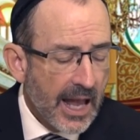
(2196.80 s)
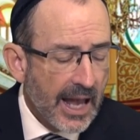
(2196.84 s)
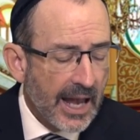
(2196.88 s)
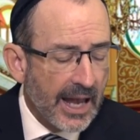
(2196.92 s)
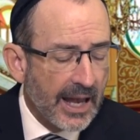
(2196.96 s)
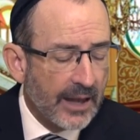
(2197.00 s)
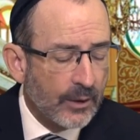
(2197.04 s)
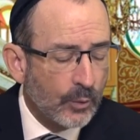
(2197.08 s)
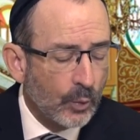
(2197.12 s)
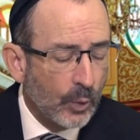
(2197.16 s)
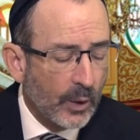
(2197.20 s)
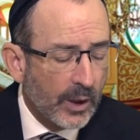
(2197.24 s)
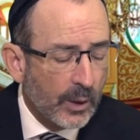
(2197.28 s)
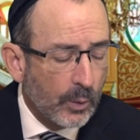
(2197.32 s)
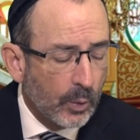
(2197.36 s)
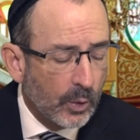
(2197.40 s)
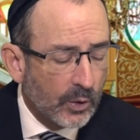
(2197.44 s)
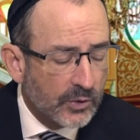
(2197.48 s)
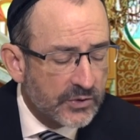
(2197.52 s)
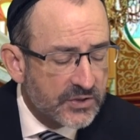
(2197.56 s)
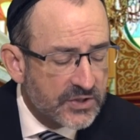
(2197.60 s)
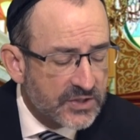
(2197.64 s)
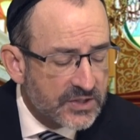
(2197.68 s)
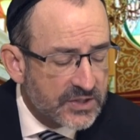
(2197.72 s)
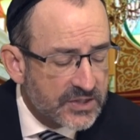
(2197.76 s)
And we
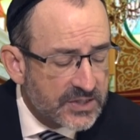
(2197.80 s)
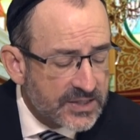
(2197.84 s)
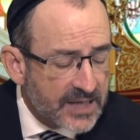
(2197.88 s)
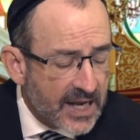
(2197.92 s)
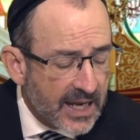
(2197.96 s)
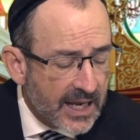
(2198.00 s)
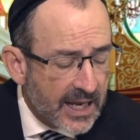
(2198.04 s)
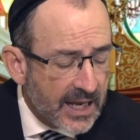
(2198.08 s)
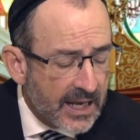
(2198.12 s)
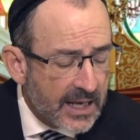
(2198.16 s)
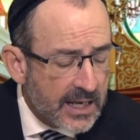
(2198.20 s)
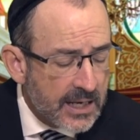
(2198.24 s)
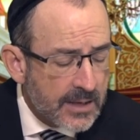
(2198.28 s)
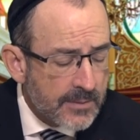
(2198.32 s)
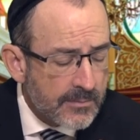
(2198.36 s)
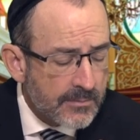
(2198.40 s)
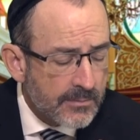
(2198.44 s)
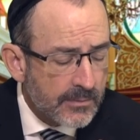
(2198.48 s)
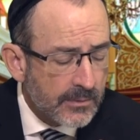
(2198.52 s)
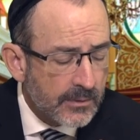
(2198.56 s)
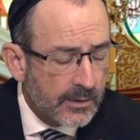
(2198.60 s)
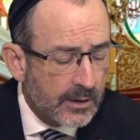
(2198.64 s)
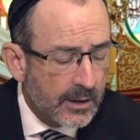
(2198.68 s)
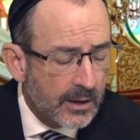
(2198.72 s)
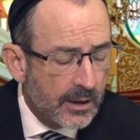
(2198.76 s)
will
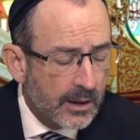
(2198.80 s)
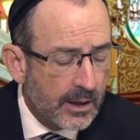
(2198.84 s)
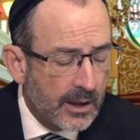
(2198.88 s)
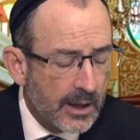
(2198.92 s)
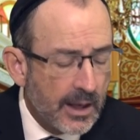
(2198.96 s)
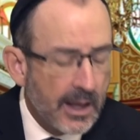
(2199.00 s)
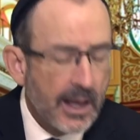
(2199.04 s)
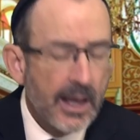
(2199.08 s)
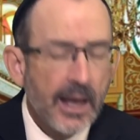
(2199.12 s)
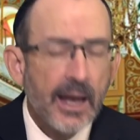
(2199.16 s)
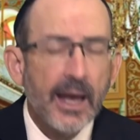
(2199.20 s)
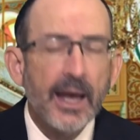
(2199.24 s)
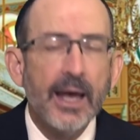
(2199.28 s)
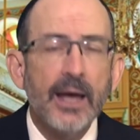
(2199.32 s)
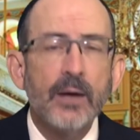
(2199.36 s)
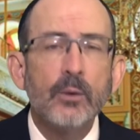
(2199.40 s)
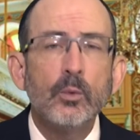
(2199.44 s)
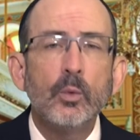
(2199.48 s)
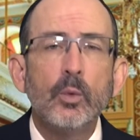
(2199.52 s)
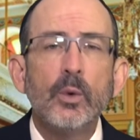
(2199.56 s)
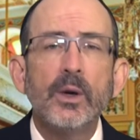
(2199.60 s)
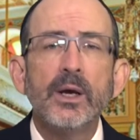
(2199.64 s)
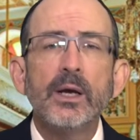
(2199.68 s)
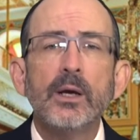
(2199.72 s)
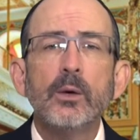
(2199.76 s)
sing
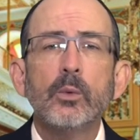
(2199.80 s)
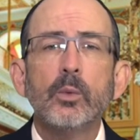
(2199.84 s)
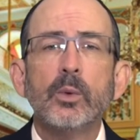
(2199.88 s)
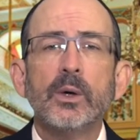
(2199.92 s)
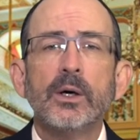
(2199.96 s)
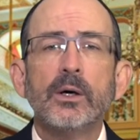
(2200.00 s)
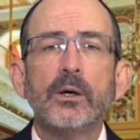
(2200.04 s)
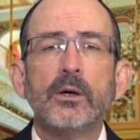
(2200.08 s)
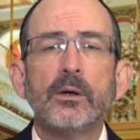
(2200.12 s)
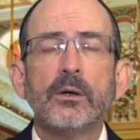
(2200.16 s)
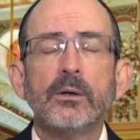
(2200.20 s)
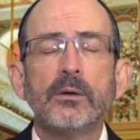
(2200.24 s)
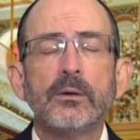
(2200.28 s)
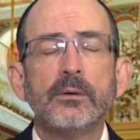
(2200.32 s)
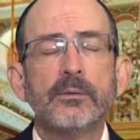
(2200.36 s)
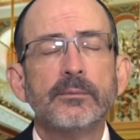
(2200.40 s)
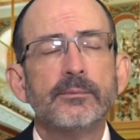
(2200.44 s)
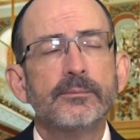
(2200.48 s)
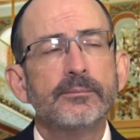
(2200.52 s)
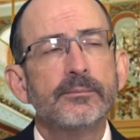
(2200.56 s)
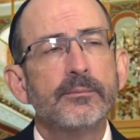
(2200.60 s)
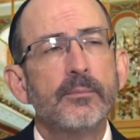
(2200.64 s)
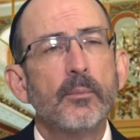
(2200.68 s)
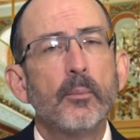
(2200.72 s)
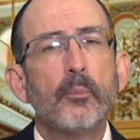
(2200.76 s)
and we will
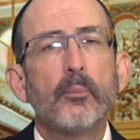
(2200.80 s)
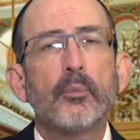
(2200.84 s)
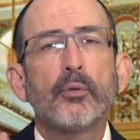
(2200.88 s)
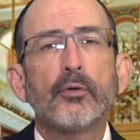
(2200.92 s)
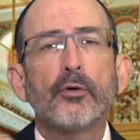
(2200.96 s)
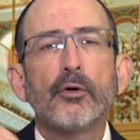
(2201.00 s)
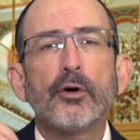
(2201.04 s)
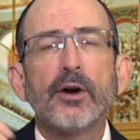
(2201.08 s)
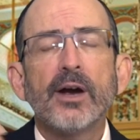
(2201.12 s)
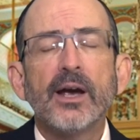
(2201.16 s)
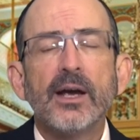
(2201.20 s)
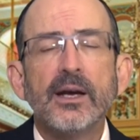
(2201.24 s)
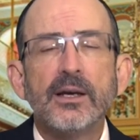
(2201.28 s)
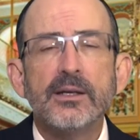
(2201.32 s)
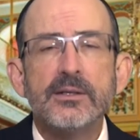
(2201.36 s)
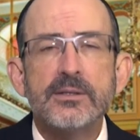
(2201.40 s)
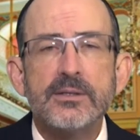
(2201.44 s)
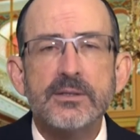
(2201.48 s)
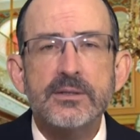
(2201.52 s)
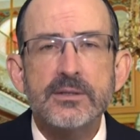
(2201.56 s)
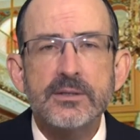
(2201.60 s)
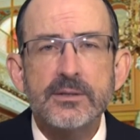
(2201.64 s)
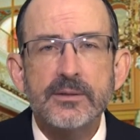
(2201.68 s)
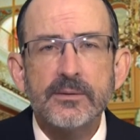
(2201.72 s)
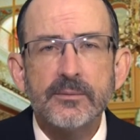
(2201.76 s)

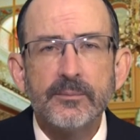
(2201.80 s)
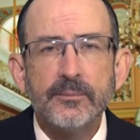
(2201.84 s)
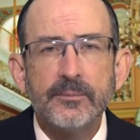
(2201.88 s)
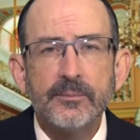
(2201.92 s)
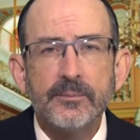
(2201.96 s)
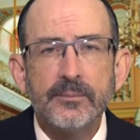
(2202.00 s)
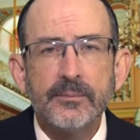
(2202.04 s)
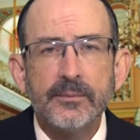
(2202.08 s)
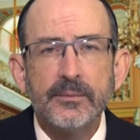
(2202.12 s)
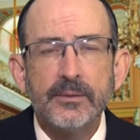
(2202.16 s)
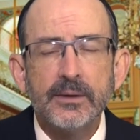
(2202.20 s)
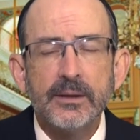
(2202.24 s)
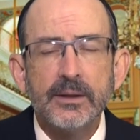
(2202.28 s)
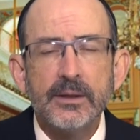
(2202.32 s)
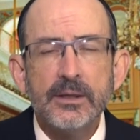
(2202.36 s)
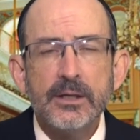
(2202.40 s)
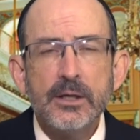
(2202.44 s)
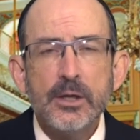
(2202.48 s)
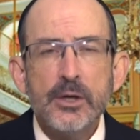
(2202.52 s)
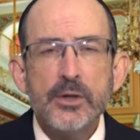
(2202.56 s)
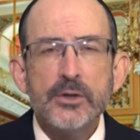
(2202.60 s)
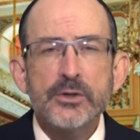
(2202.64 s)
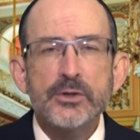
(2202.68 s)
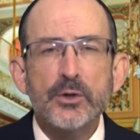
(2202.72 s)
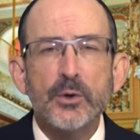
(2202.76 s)
praise
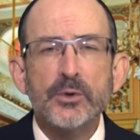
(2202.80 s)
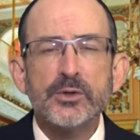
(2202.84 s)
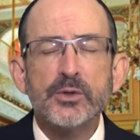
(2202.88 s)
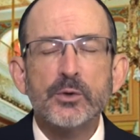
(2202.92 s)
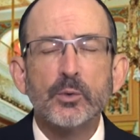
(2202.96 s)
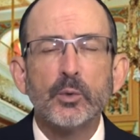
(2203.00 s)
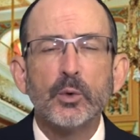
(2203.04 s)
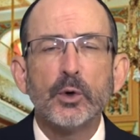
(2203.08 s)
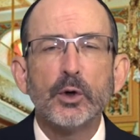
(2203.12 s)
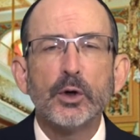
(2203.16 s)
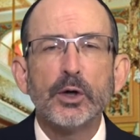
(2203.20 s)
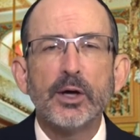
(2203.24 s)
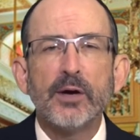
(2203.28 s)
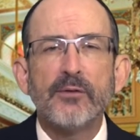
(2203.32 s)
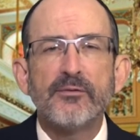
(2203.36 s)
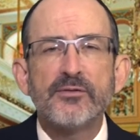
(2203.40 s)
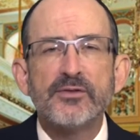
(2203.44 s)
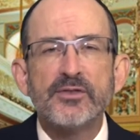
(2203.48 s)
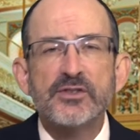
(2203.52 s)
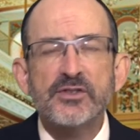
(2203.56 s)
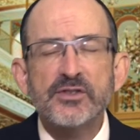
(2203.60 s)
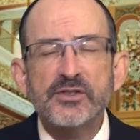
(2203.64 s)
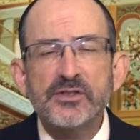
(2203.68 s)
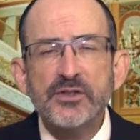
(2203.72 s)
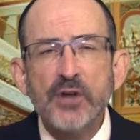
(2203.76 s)
so it's a word of
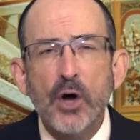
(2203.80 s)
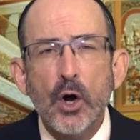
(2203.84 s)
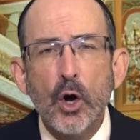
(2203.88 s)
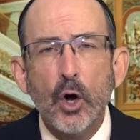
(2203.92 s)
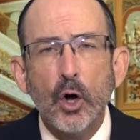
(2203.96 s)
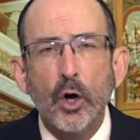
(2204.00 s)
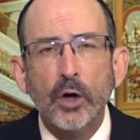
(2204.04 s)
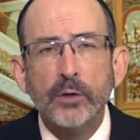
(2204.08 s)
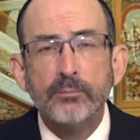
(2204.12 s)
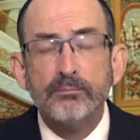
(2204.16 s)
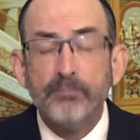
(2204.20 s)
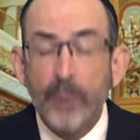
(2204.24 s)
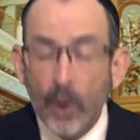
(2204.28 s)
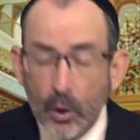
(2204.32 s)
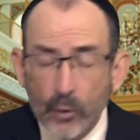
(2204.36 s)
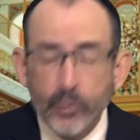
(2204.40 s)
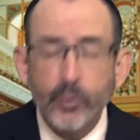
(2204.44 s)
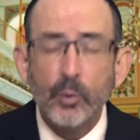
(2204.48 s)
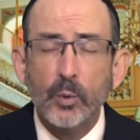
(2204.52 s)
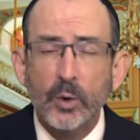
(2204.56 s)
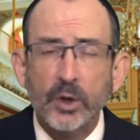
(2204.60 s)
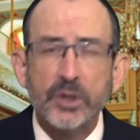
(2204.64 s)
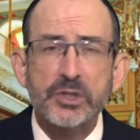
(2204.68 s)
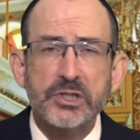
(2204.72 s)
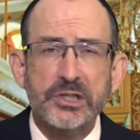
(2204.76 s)
song. Both
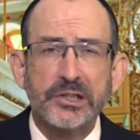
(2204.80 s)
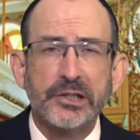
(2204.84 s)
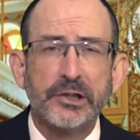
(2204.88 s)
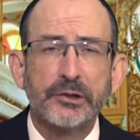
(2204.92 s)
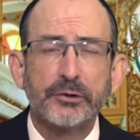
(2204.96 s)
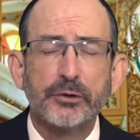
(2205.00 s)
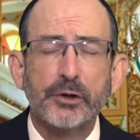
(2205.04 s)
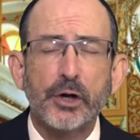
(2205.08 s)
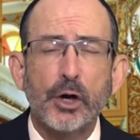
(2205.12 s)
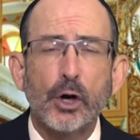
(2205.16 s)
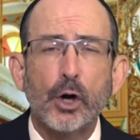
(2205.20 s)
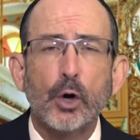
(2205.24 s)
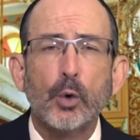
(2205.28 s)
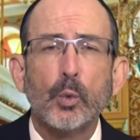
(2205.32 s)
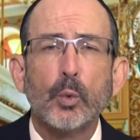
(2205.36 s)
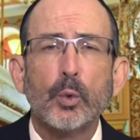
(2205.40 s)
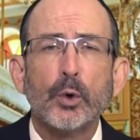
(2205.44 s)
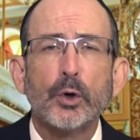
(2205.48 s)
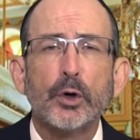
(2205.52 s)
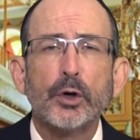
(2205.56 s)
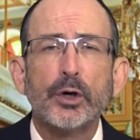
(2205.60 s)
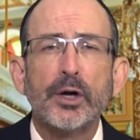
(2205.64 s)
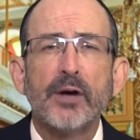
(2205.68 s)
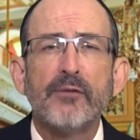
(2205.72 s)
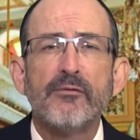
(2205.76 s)
words literally are a
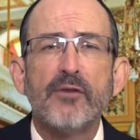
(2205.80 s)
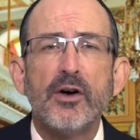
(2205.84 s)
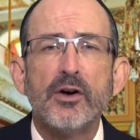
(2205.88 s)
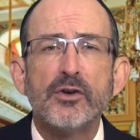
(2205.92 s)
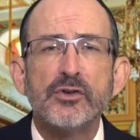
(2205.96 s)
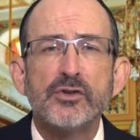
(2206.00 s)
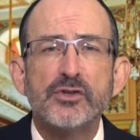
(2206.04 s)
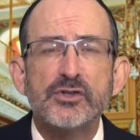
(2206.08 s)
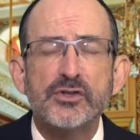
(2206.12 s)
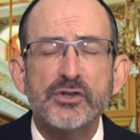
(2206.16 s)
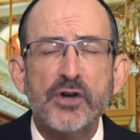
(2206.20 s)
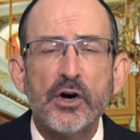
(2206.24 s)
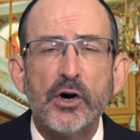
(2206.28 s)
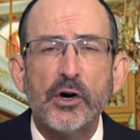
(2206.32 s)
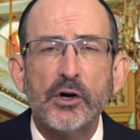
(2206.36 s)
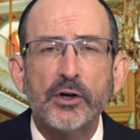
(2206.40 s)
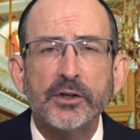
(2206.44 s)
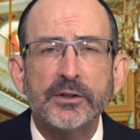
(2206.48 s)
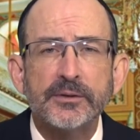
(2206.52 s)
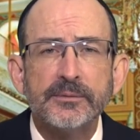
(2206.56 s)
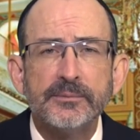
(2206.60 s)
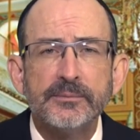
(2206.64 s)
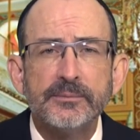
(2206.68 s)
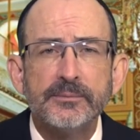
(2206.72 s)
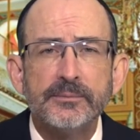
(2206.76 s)
word of song.